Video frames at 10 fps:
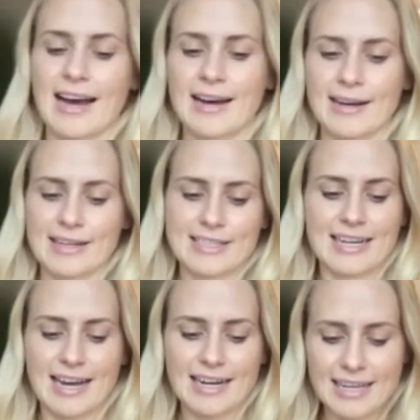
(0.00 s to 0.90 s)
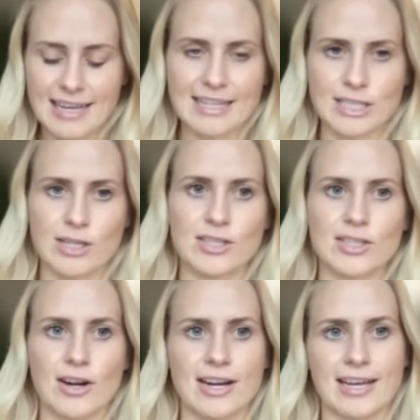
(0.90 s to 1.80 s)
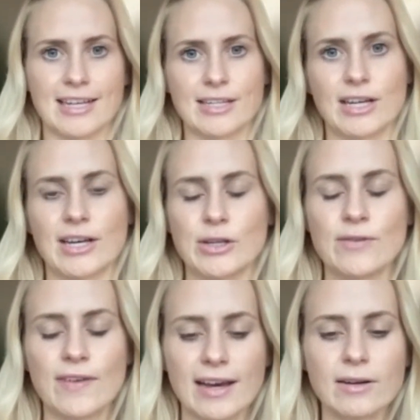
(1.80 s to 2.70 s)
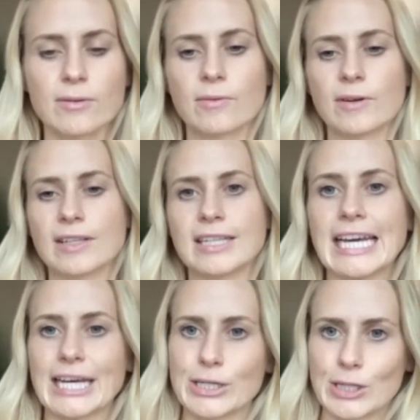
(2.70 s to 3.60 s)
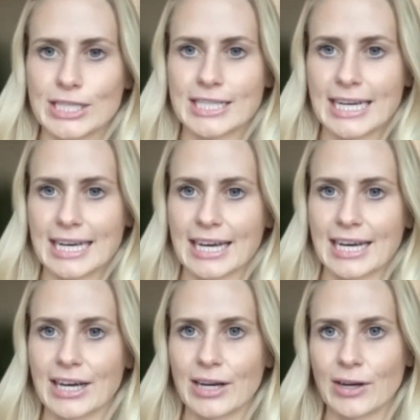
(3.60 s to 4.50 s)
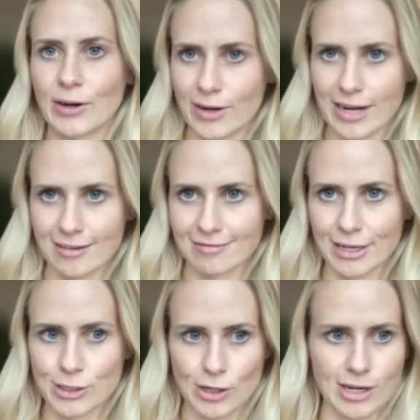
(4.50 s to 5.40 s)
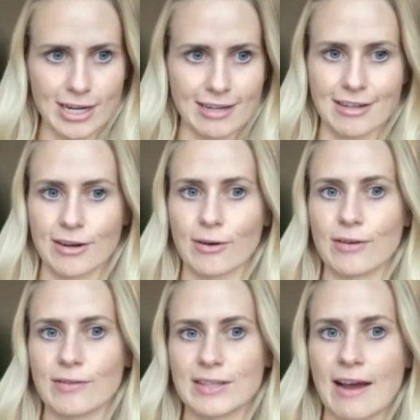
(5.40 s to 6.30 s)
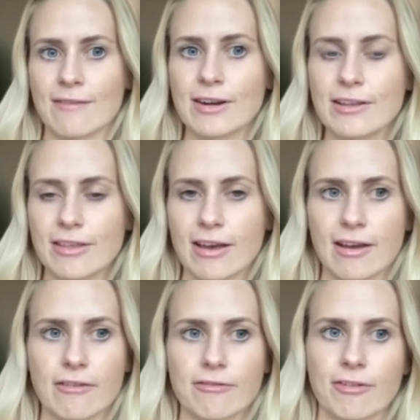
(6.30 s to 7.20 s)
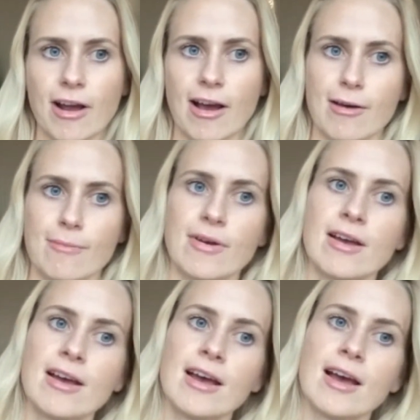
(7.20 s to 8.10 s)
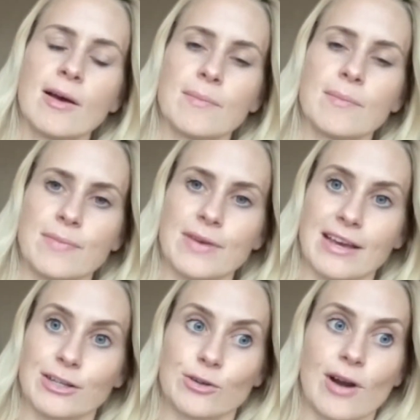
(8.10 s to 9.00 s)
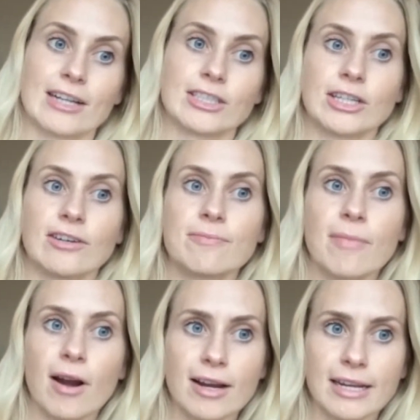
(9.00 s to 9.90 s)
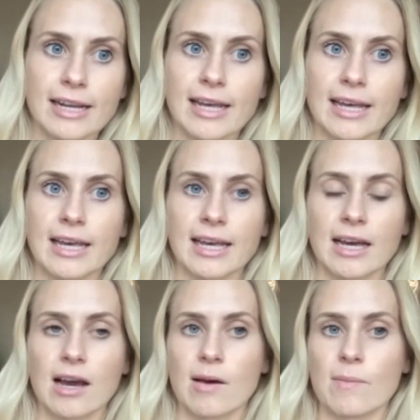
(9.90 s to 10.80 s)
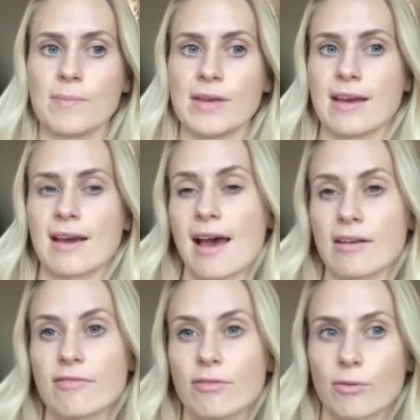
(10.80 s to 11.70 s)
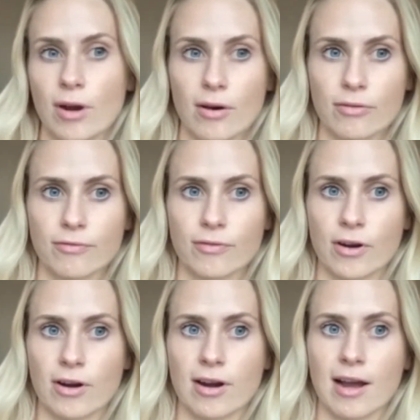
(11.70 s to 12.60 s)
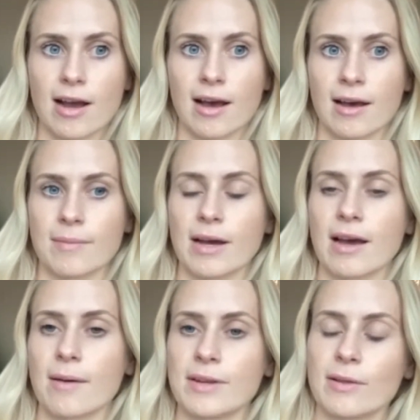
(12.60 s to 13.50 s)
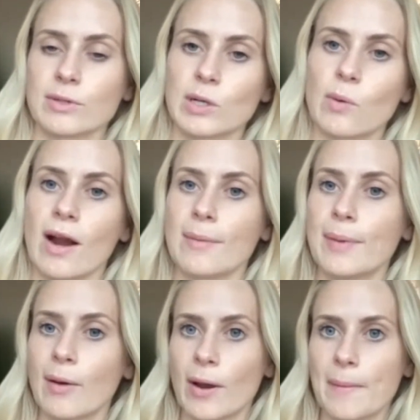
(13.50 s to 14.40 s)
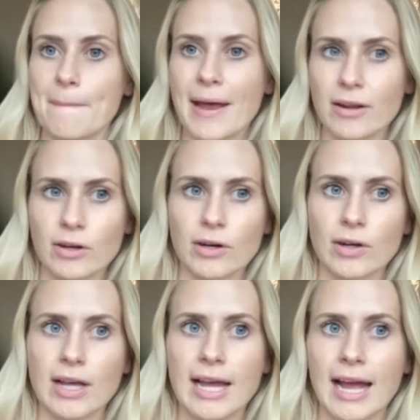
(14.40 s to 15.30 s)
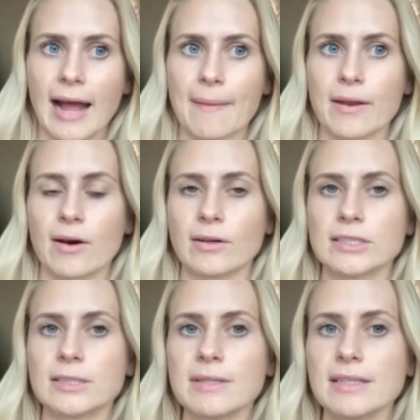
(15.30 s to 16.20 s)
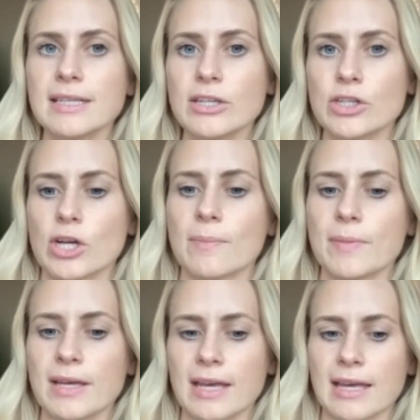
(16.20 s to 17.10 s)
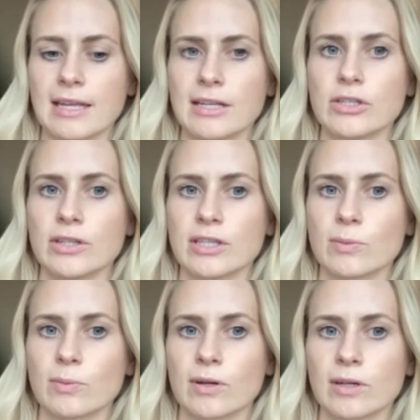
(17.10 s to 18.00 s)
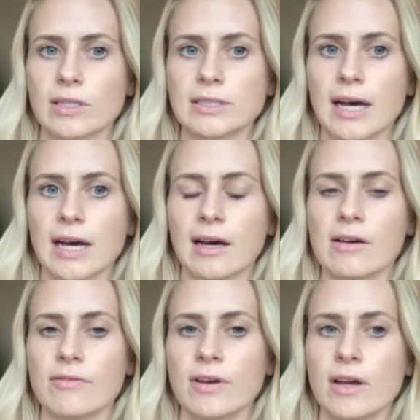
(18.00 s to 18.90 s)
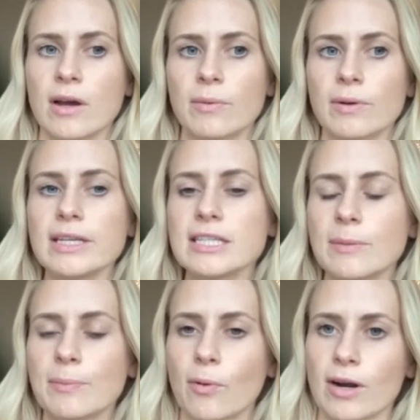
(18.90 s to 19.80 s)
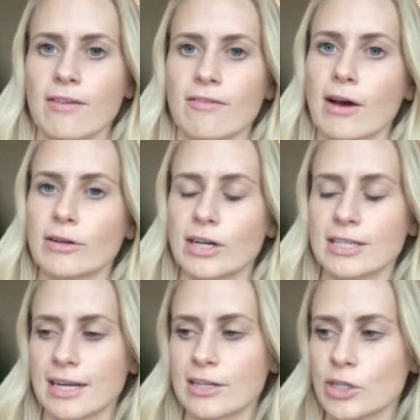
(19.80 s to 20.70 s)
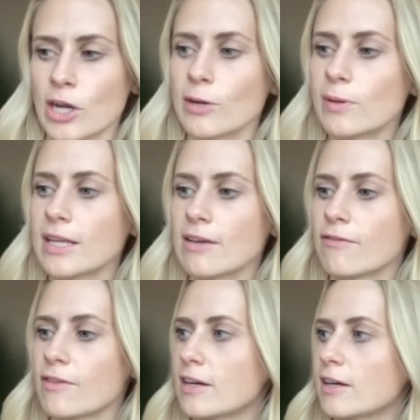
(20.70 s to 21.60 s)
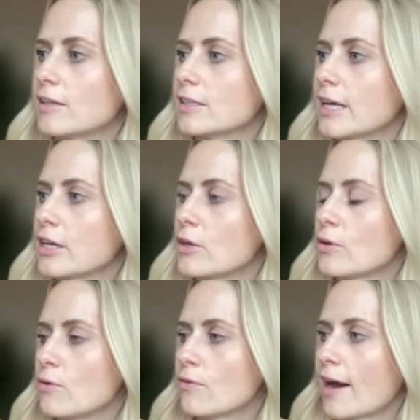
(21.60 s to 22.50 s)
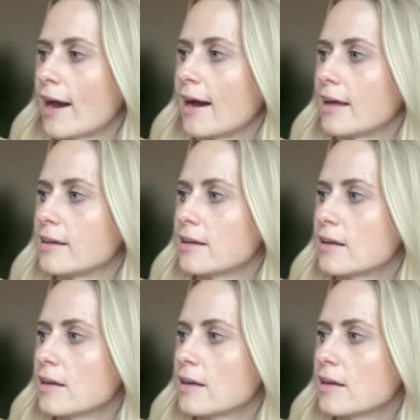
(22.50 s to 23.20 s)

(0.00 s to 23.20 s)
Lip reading: To kind of get started, you've had a really interesting career and journey. You know, it's everything from being a director of marketing, being a head of growth for a company that was acquired by OneMedical, and then ultimately jumping into this world of really supporting founders. And I genuinely feel like you've had